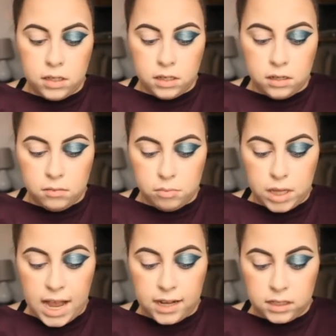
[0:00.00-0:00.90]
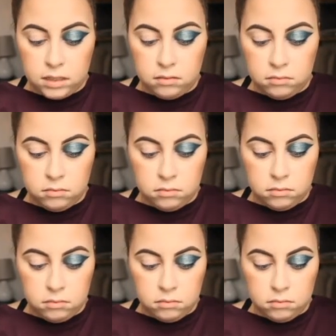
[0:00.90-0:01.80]
in black.
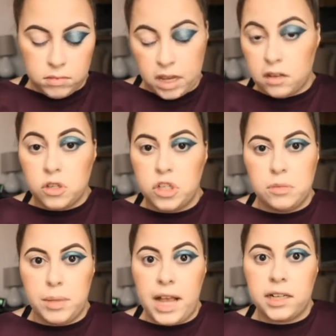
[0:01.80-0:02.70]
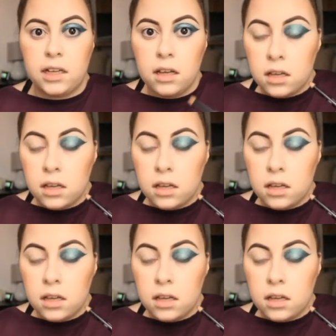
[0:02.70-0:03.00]
It's just black.